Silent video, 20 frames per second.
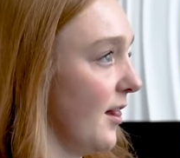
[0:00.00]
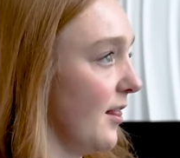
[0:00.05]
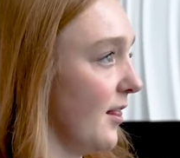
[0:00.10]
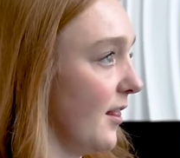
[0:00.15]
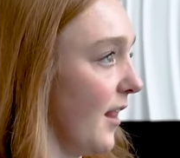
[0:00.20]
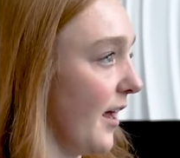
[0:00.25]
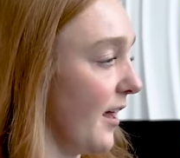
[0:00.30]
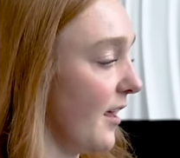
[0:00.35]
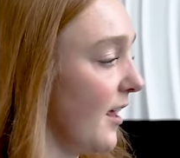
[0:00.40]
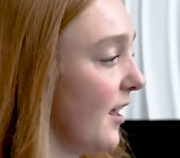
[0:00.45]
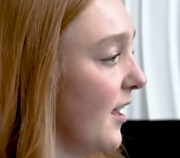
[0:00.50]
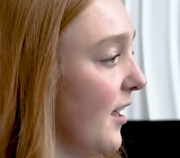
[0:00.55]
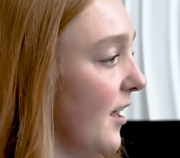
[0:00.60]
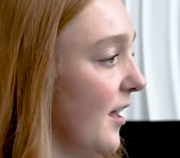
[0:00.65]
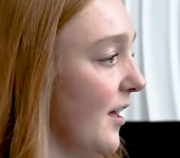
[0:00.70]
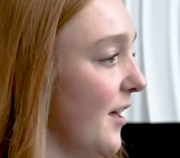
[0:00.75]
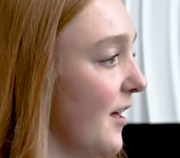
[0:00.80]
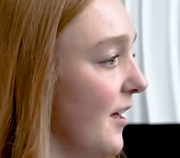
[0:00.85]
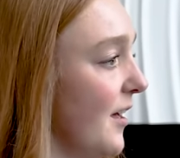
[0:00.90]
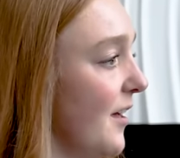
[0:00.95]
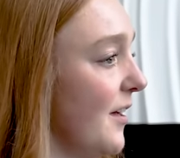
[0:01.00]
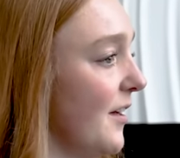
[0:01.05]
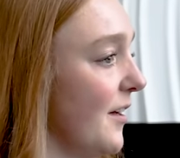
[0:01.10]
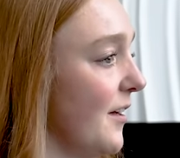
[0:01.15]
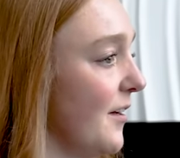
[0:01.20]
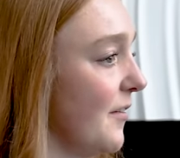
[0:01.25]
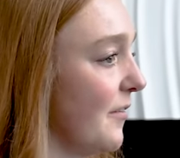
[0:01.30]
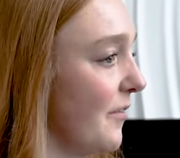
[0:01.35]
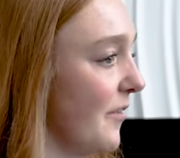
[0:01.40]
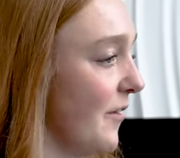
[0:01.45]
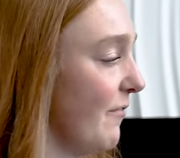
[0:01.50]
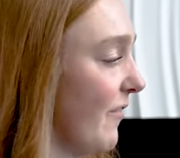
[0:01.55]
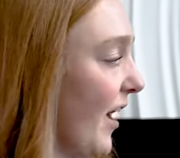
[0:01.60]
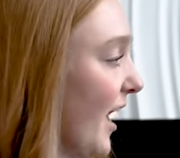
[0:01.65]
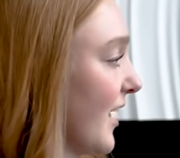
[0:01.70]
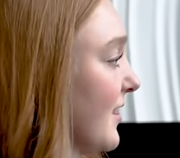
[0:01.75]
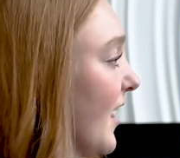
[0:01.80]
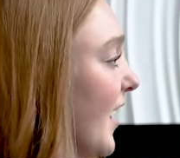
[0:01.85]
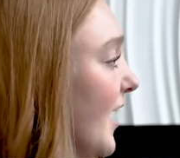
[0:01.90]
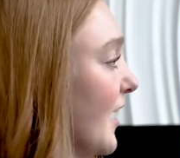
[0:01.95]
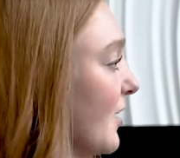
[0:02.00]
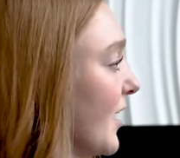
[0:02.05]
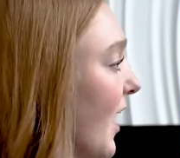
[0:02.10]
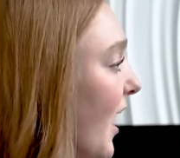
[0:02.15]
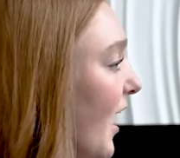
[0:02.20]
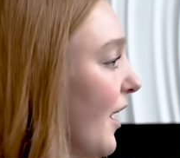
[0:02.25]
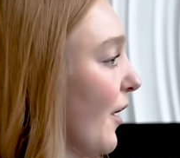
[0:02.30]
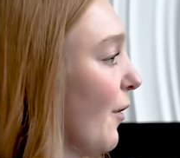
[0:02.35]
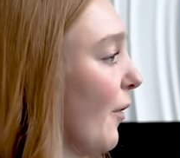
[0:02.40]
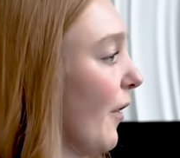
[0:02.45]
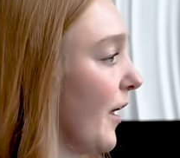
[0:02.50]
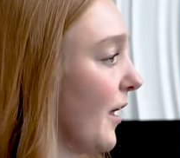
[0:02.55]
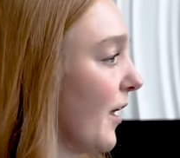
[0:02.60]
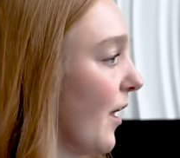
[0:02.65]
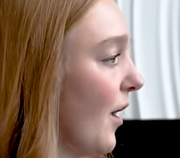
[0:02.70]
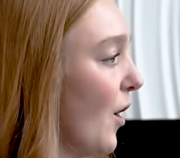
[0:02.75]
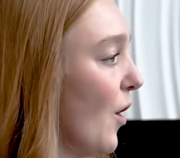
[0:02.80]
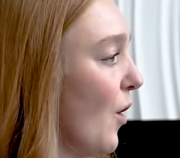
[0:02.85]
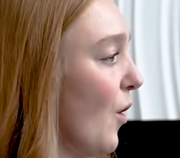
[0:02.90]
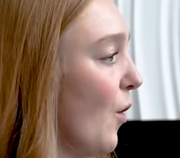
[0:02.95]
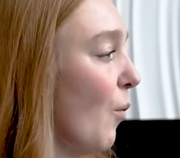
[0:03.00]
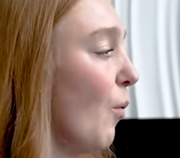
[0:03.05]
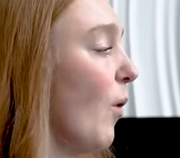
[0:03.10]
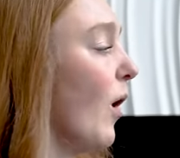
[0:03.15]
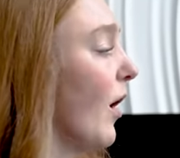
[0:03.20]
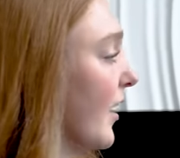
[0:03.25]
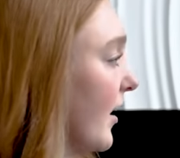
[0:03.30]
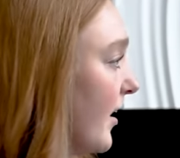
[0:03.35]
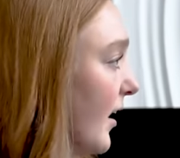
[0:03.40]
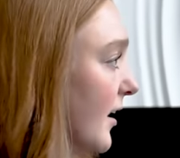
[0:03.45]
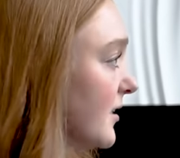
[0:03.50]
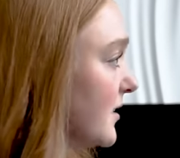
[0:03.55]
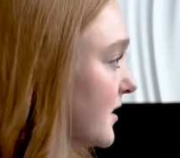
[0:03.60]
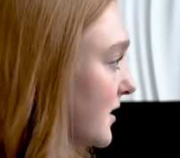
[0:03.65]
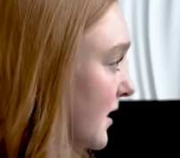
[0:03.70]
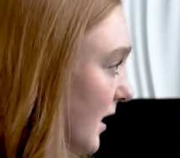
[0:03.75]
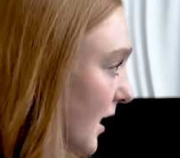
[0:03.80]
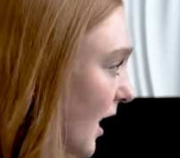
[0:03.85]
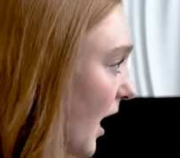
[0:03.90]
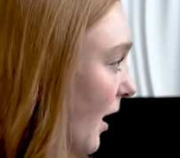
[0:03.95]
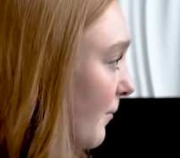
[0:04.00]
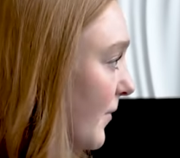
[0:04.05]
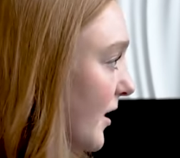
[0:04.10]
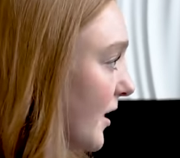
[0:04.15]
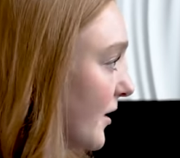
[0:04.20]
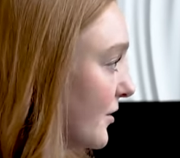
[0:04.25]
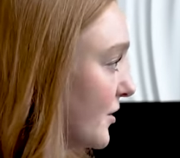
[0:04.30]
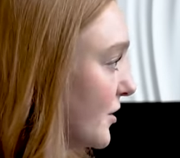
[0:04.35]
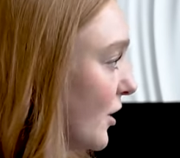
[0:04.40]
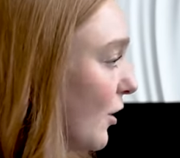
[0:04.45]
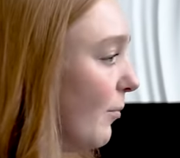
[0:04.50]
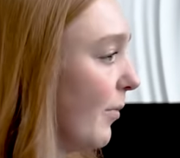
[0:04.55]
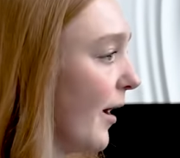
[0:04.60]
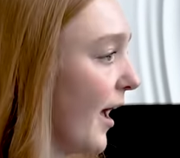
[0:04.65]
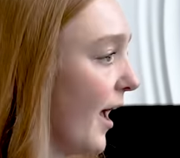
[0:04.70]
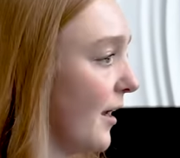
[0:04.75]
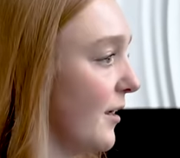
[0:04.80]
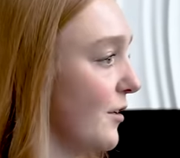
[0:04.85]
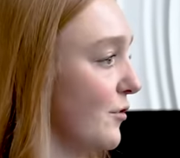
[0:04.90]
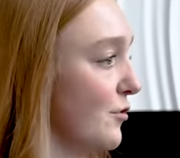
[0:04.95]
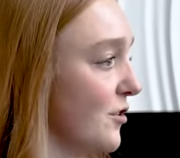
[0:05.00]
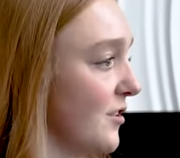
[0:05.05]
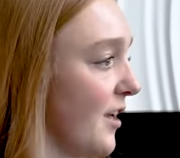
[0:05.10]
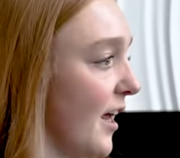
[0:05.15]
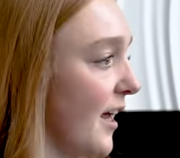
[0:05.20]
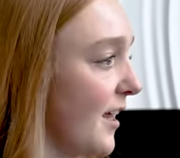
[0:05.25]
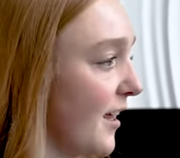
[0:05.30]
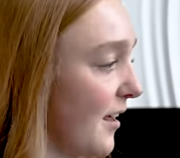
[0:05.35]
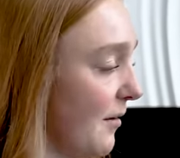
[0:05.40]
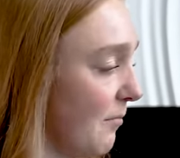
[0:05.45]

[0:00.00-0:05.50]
like the fact that he kind of like wanted us to come here so bad just like